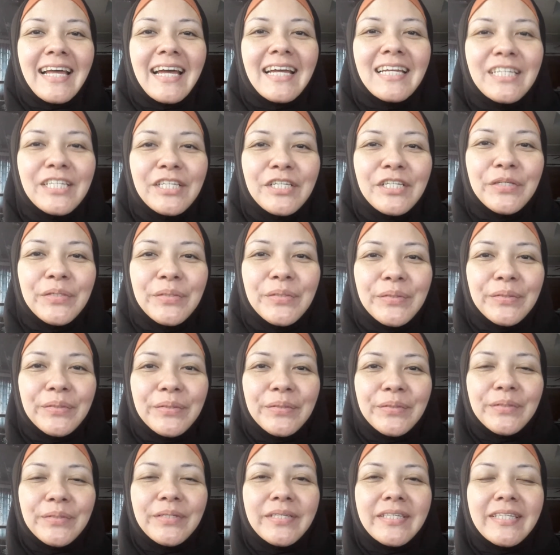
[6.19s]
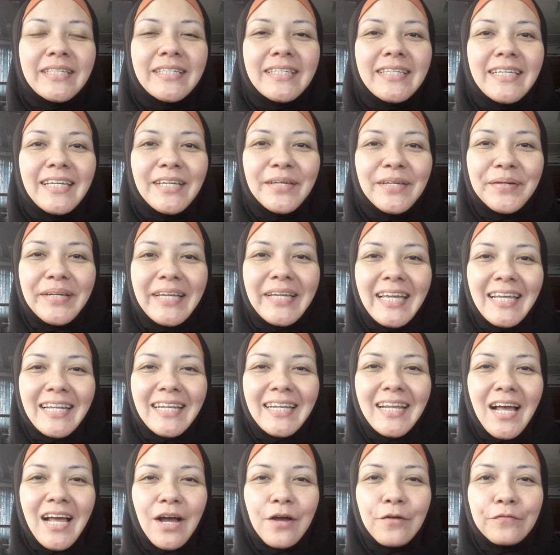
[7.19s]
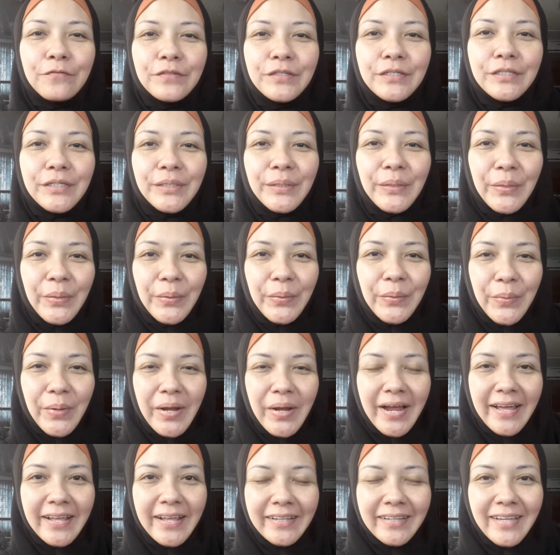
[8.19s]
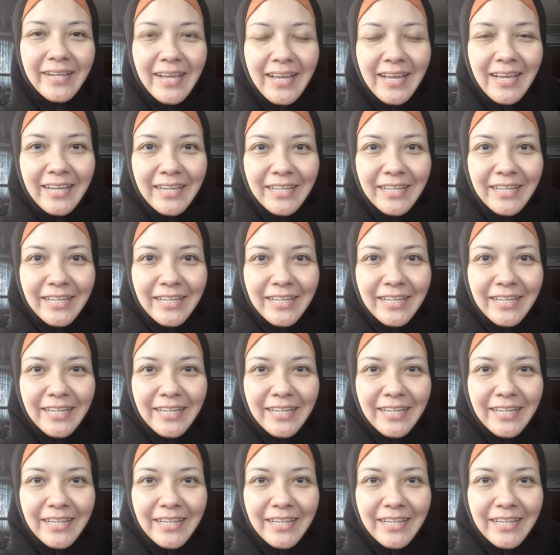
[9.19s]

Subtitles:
Nice to see you again after a long while.